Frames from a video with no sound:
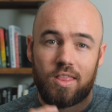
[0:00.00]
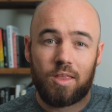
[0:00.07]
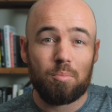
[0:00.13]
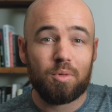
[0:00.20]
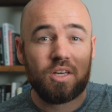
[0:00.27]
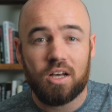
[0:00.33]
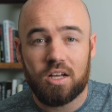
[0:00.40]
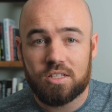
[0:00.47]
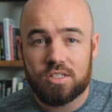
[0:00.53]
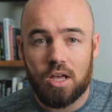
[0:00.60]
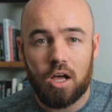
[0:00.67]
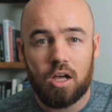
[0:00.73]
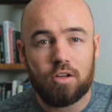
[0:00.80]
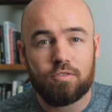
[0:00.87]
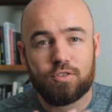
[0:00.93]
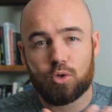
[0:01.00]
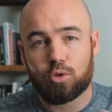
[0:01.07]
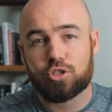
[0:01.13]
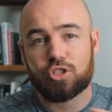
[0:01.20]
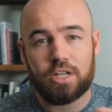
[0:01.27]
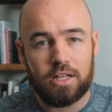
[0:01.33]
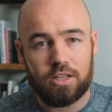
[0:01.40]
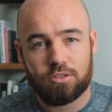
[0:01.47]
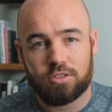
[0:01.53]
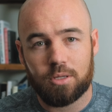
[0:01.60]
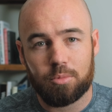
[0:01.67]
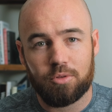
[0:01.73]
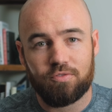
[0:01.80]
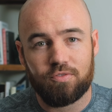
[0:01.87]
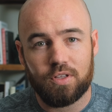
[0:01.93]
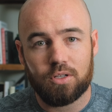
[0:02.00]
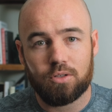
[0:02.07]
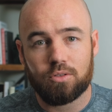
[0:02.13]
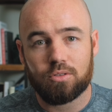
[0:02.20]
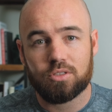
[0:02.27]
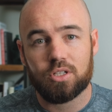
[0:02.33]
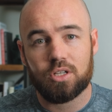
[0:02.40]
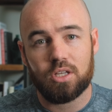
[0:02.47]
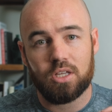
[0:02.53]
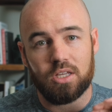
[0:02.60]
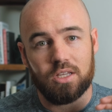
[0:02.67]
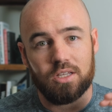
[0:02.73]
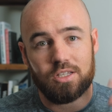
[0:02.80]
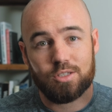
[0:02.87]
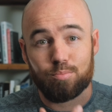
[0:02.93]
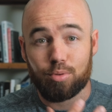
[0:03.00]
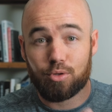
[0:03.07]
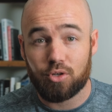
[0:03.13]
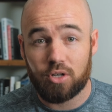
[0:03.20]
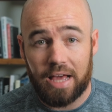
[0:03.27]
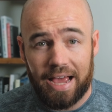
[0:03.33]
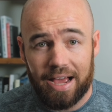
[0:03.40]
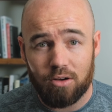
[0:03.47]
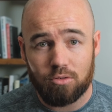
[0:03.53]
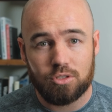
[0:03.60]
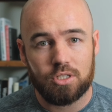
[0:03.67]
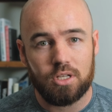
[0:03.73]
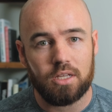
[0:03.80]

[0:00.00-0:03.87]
that because of your shallow depth of field is blurred out,